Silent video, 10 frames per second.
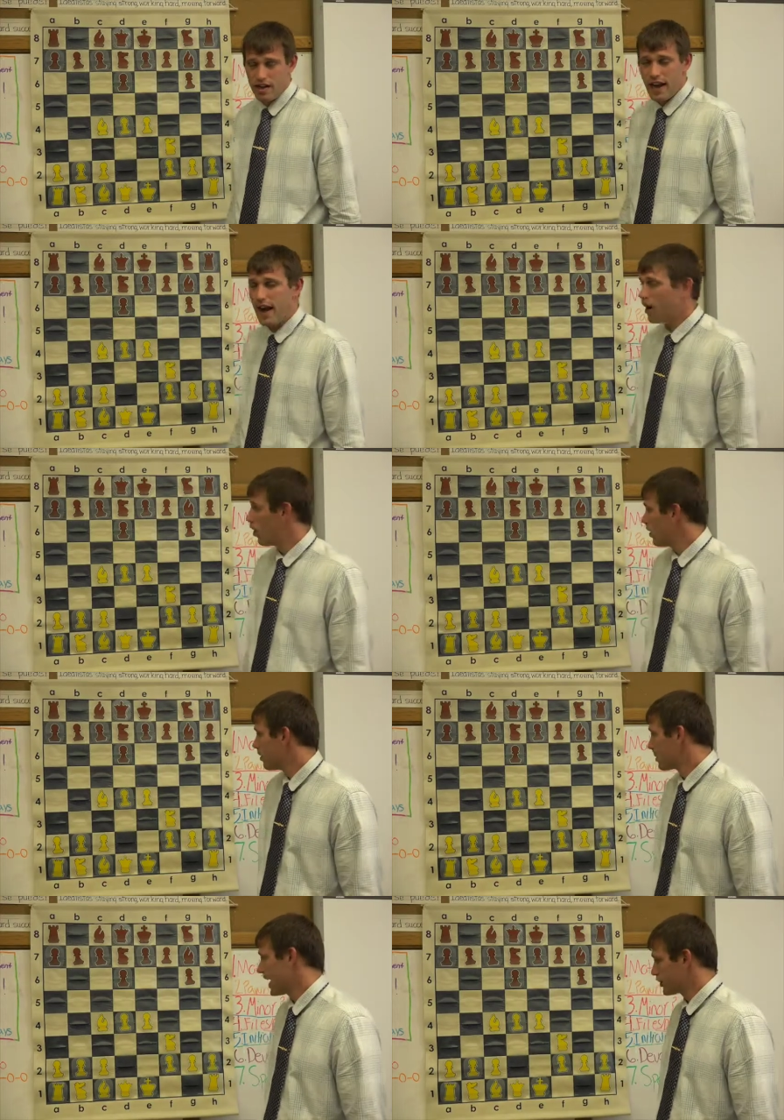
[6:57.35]

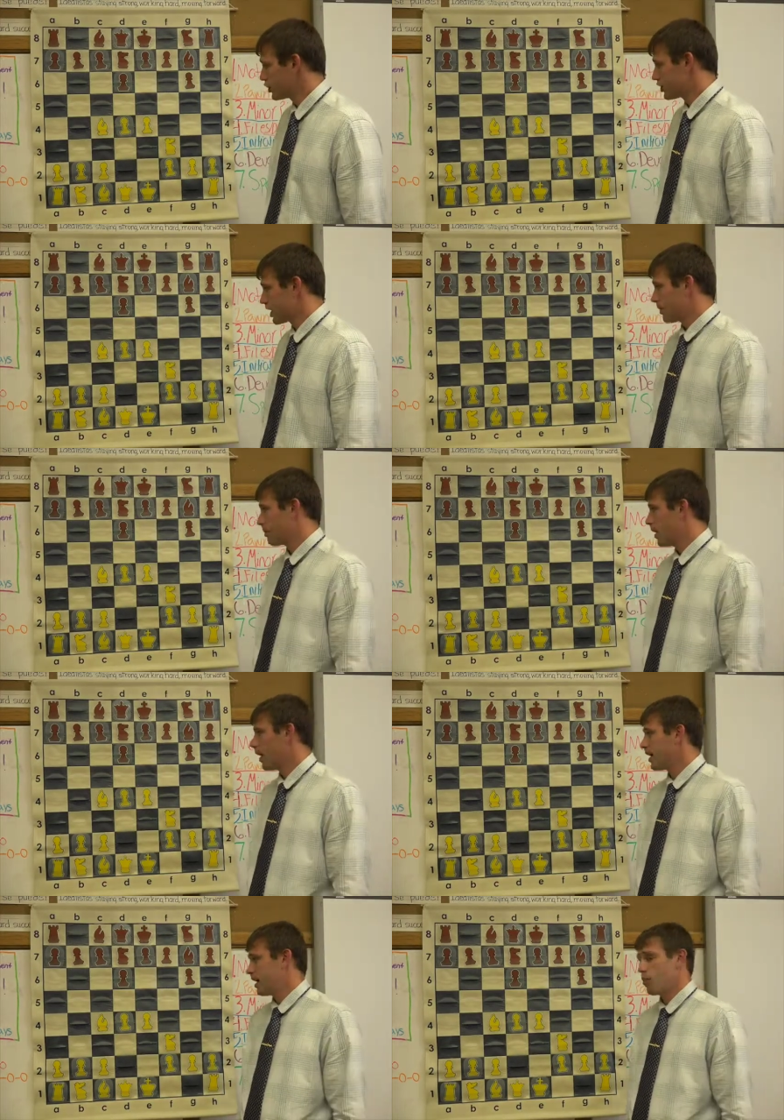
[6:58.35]
Now, black's just up a
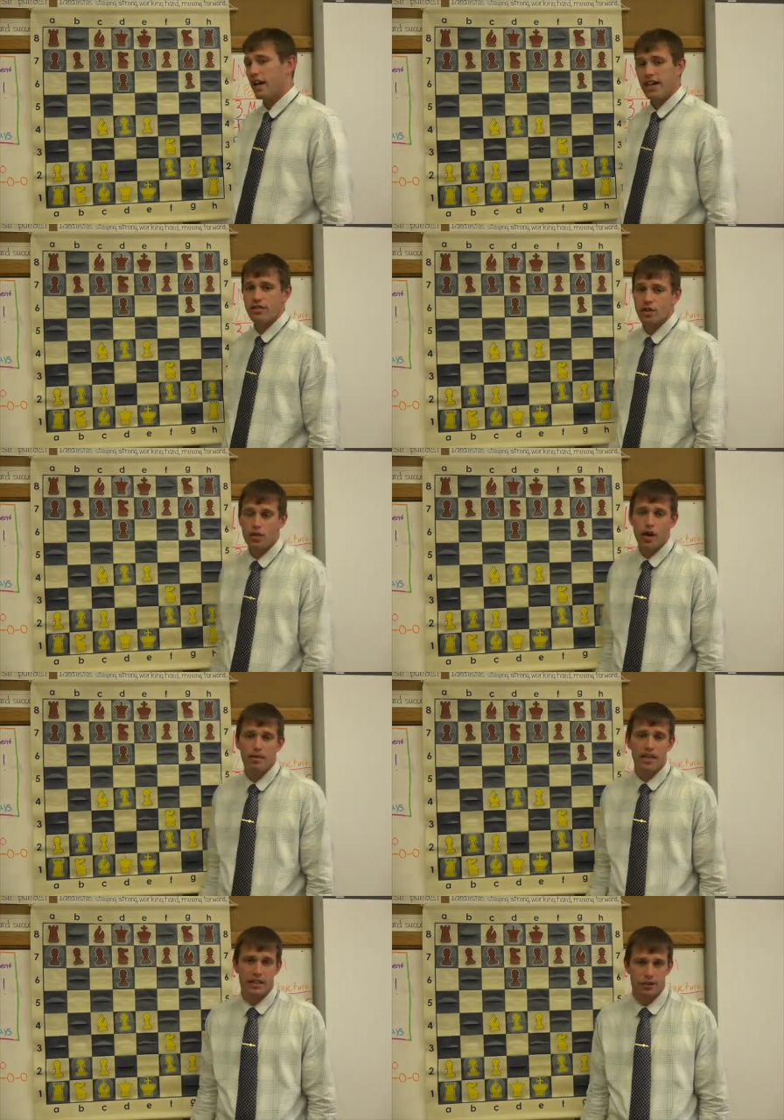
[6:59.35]
pawn and white has no
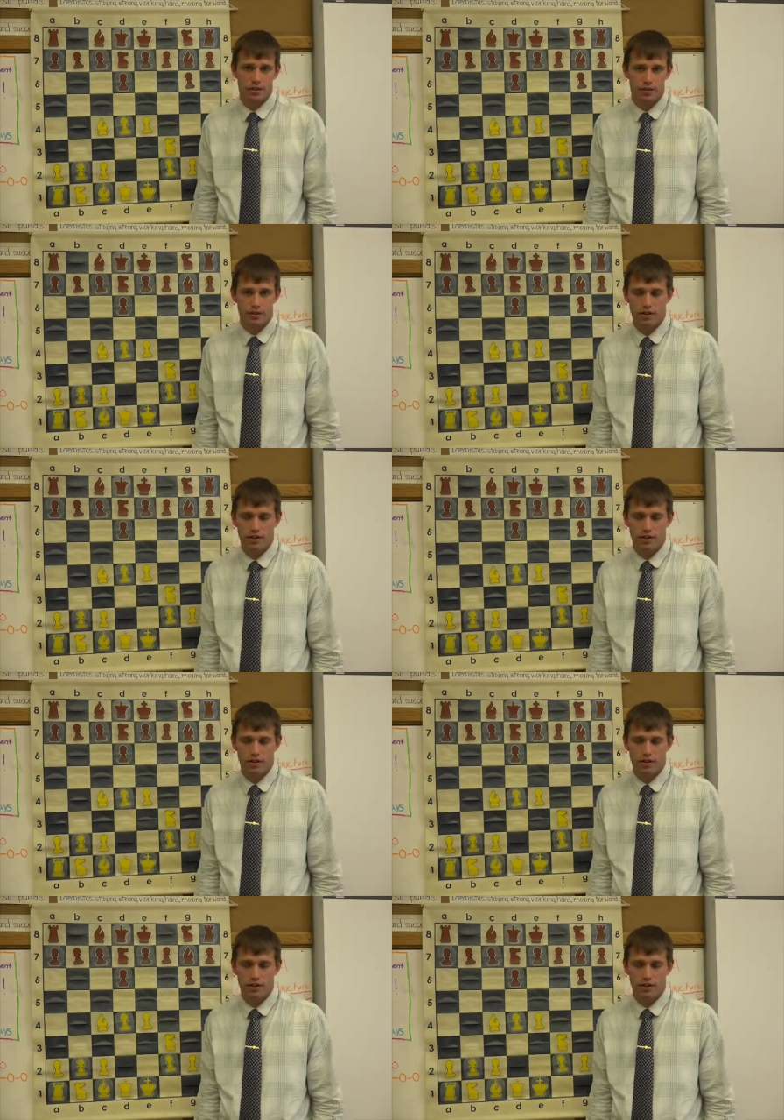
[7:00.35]
combination.